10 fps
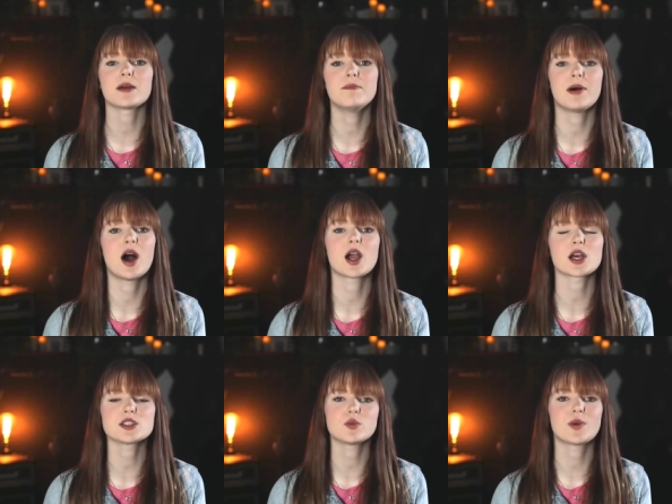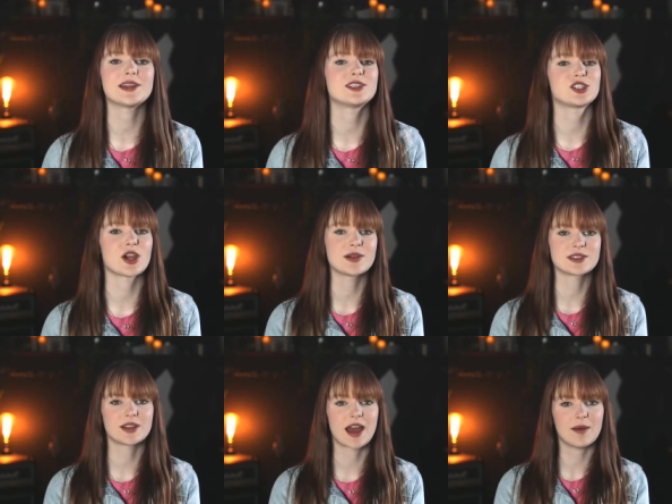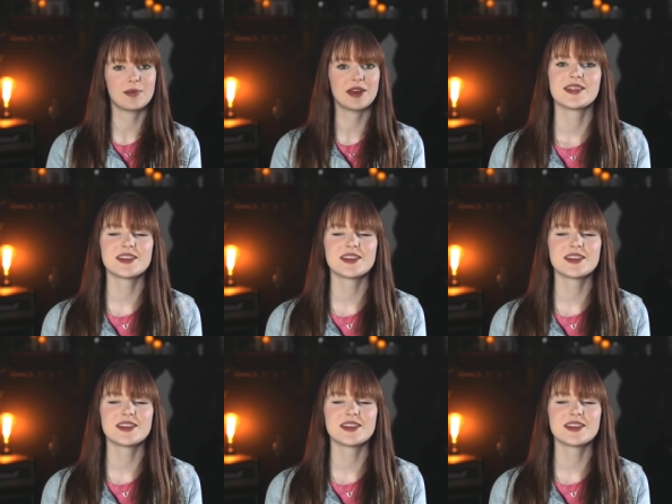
and bark as a way to show it's unhappy.